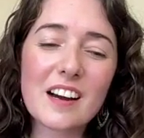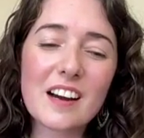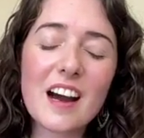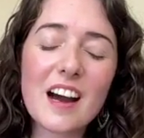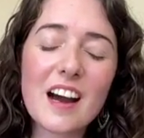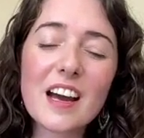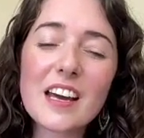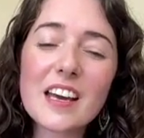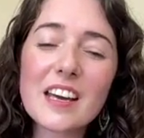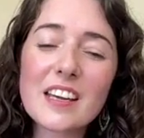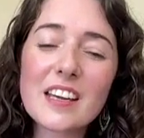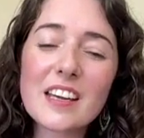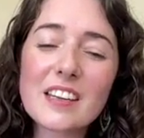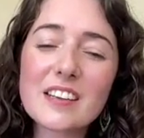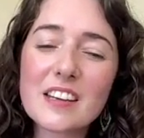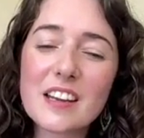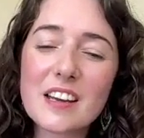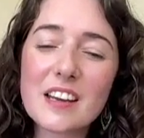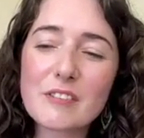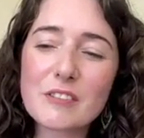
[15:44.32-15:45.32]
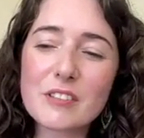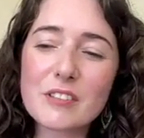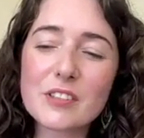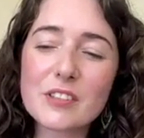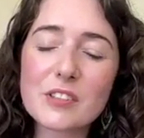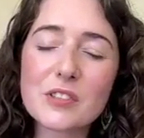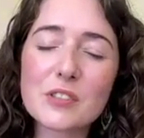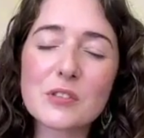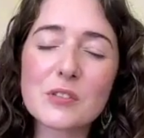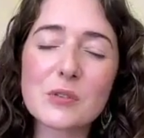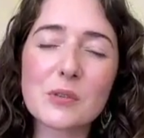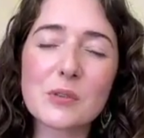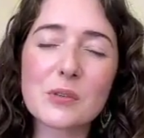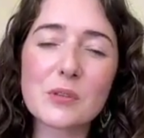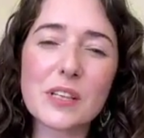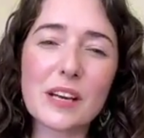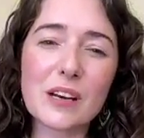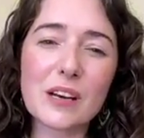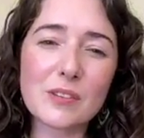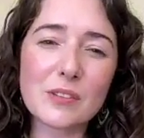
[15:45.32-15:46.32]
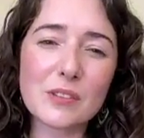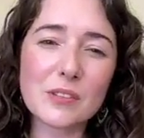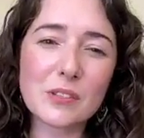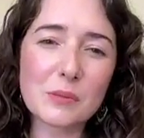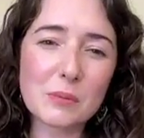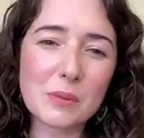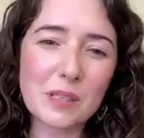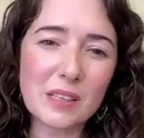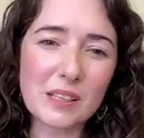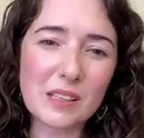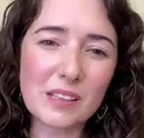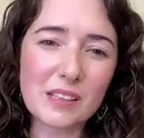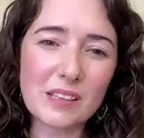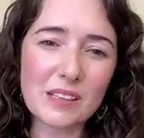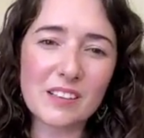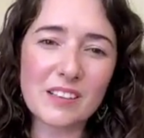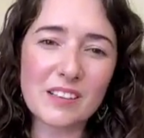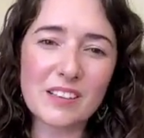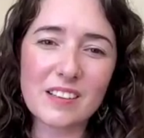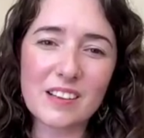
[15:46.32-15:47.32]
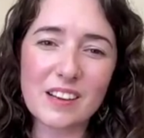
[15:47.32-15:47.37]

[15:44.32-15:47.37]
I never sought out to be,